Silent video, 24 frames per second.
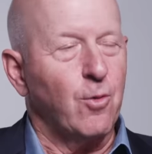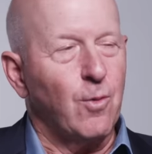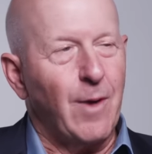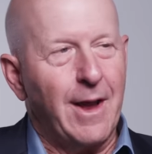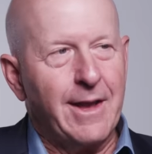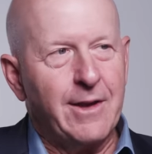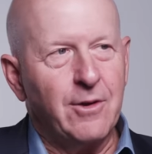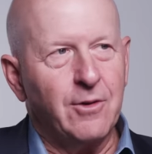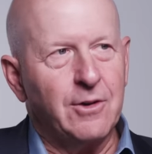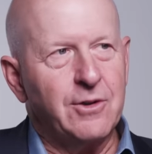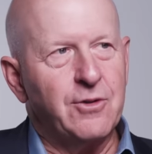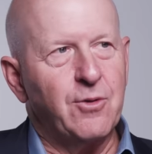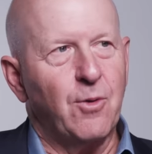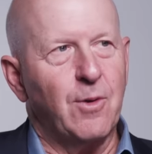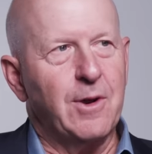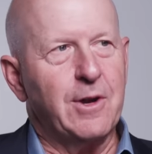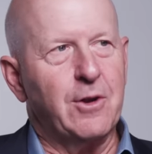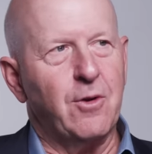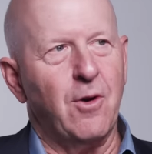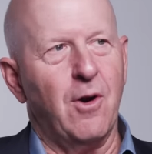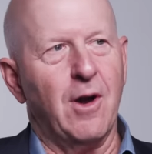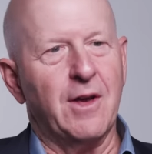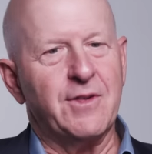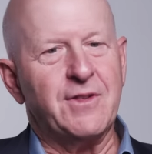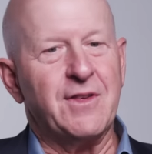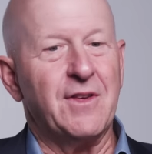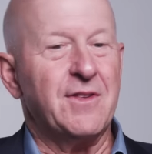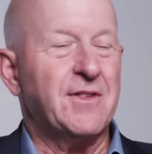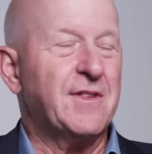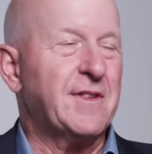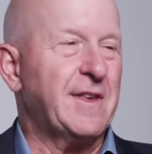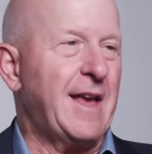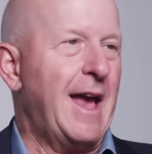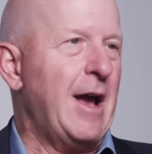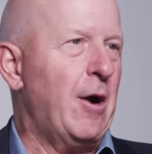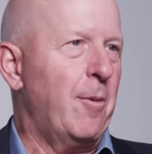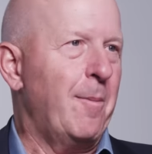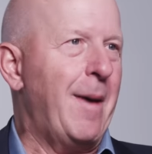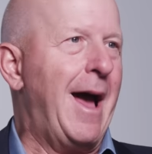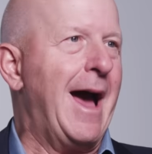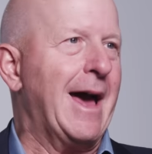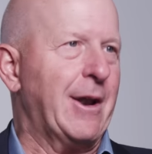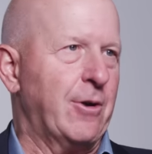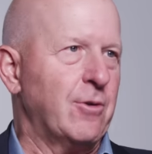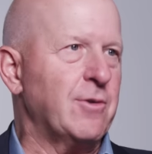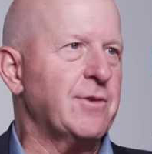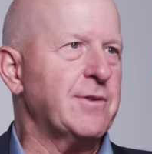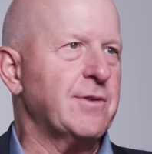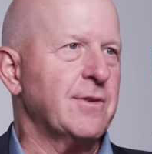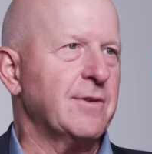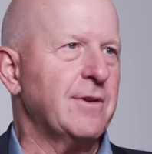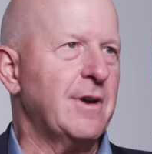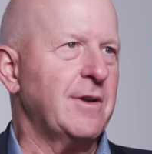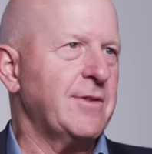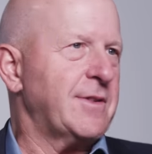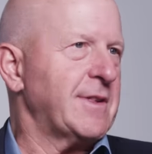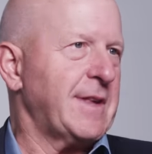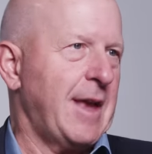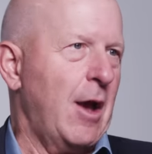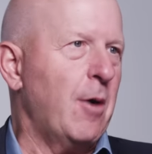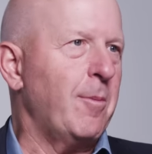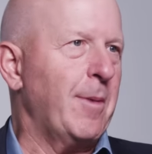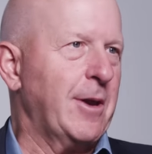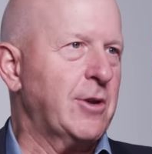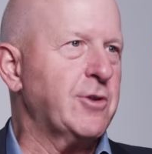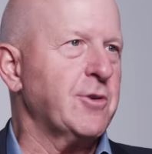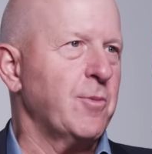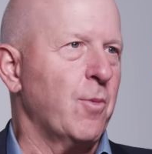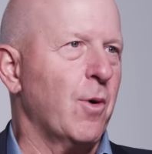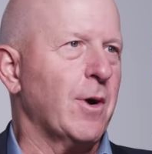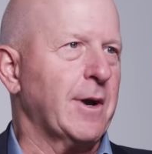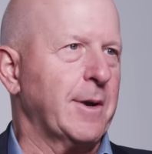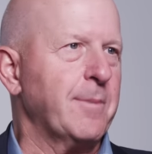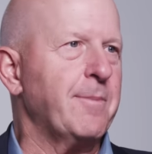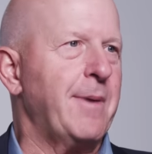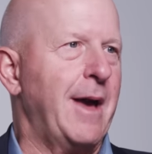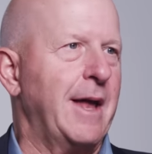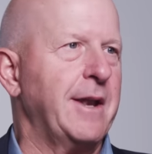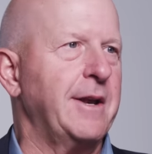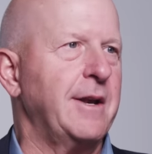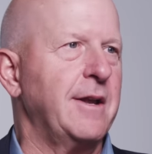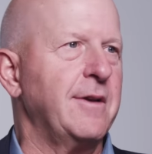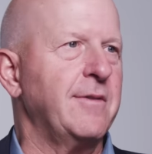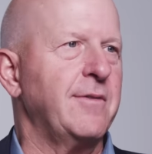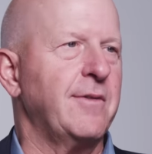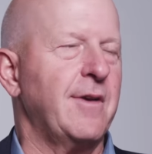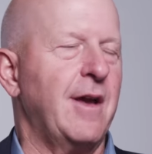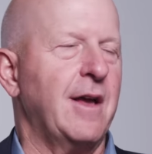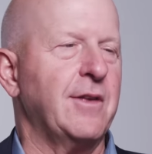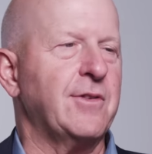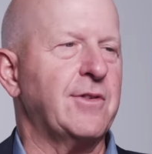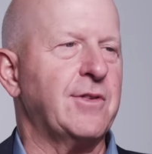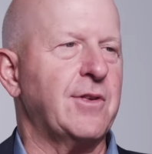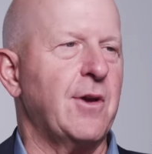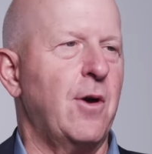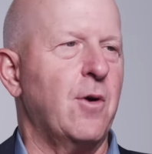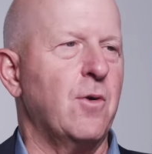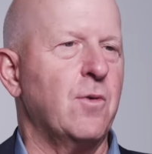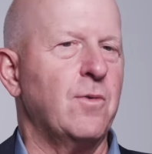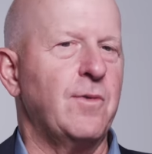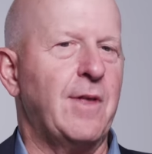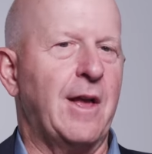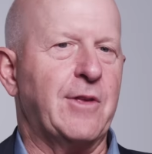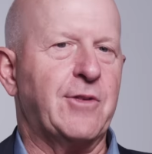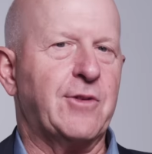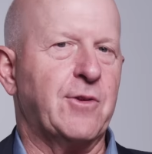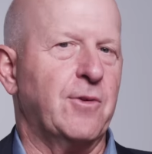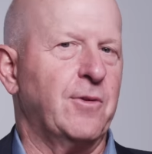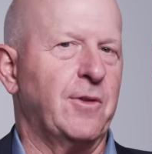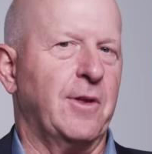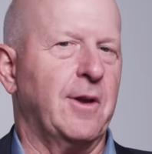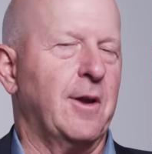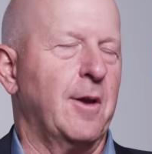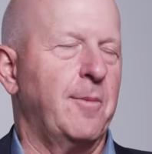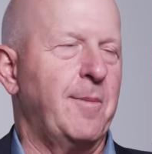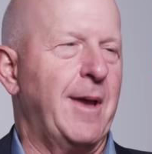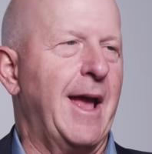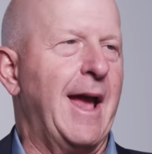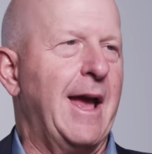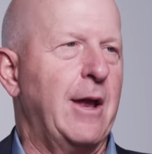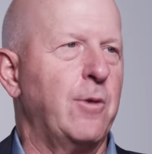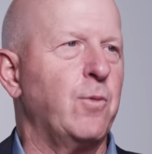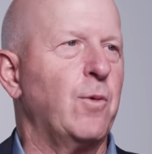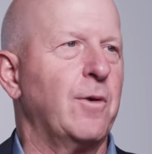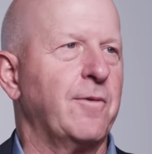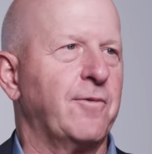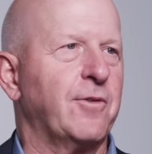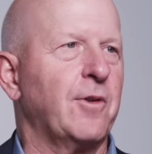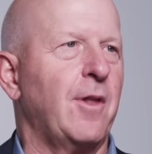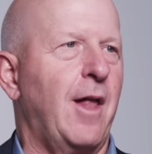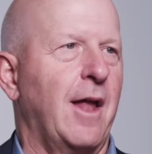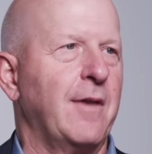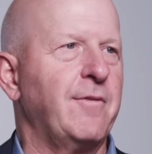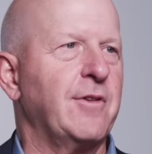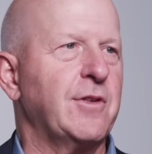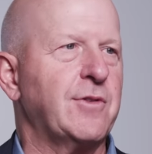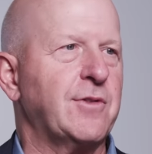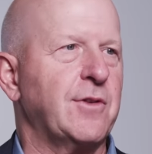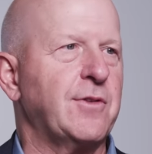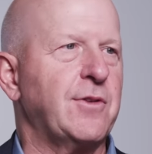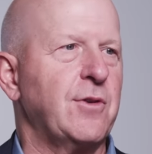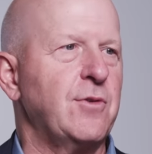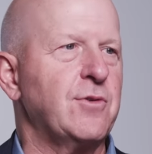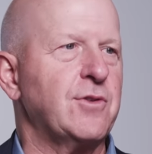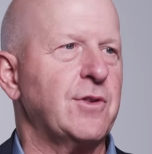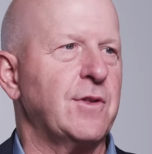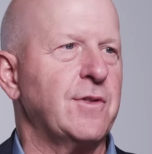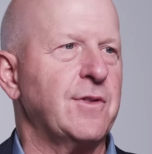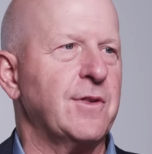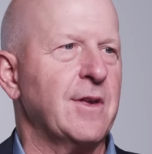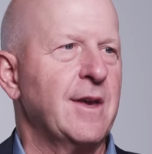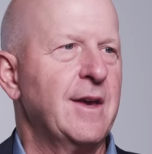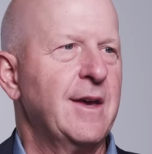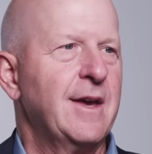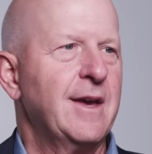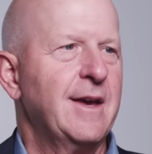regulatory costs, scale matters, and scale makes you more competitive. And so that's certainly going to be a headwind for a lot of institutions.